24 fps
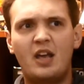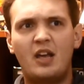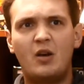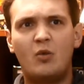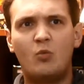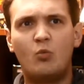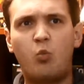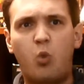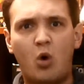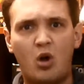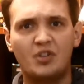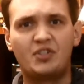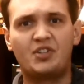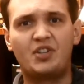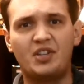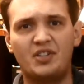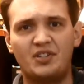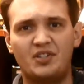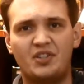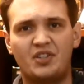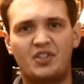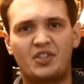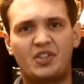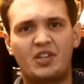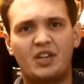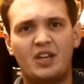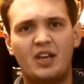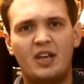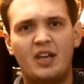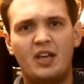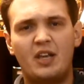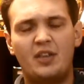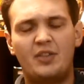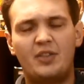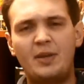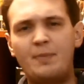wasn't.
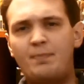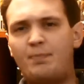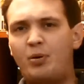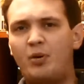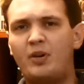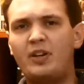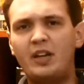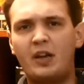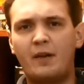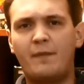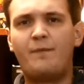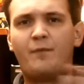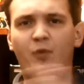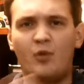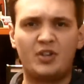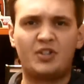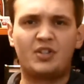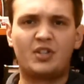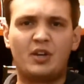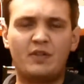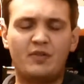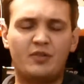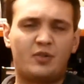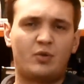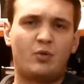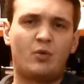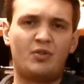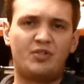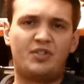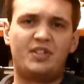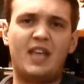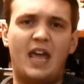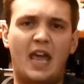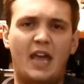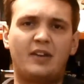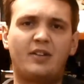They put in a voiceover
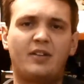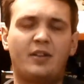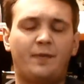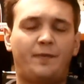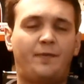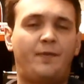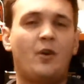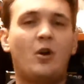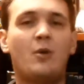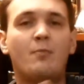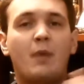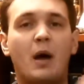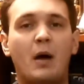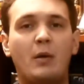towards the end of the film,